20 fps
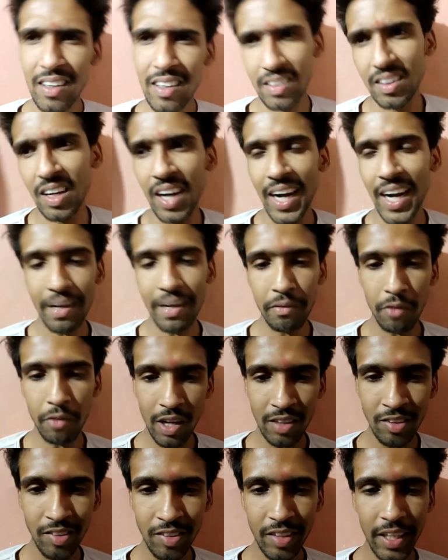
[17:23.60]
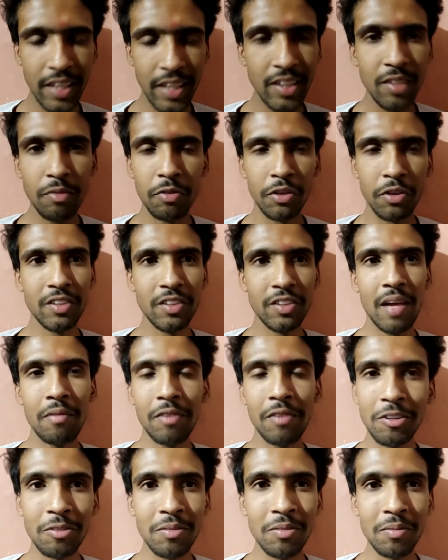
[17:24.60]
the advanced strategy, first I
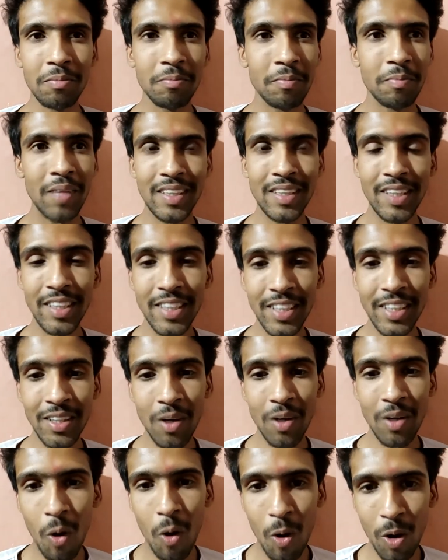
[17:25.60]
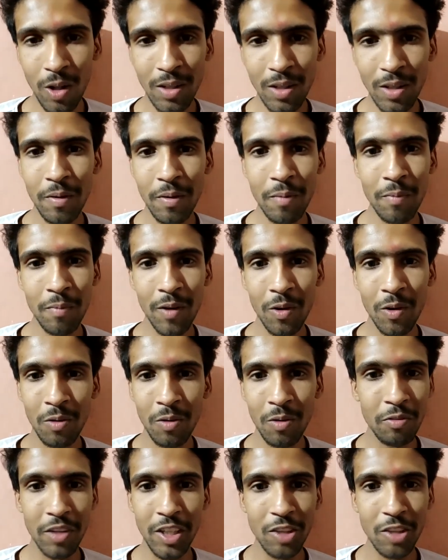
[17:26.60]
was messaging all the people on
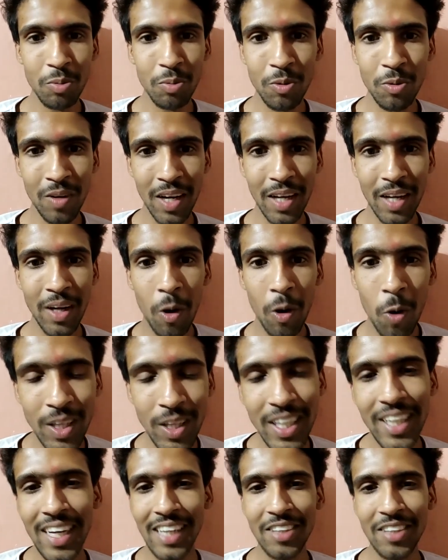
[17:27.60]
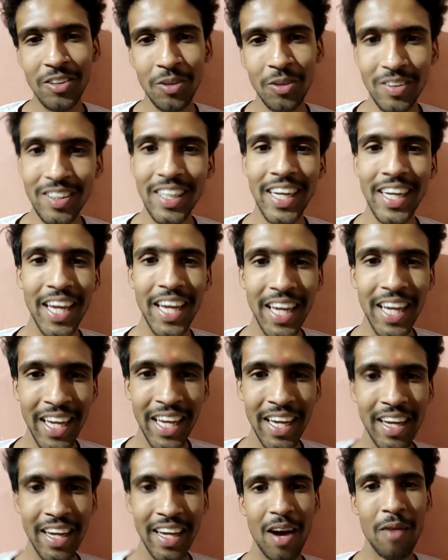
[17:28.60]
Facebook, like all the restaurants, hey,
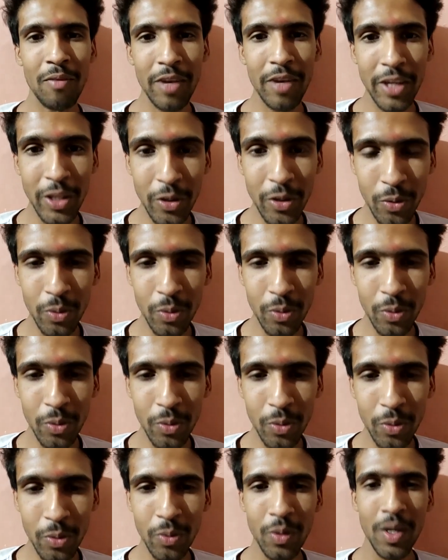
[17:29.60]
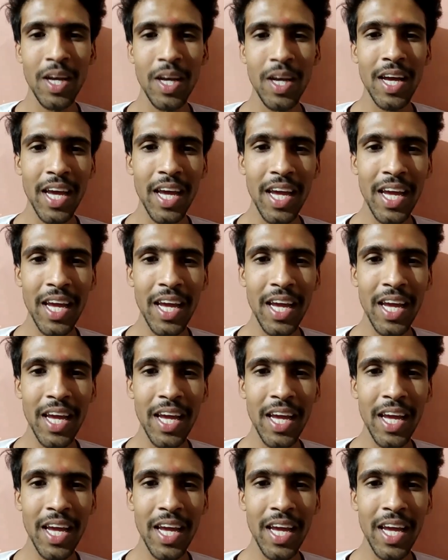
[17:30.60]
how are you, hey, how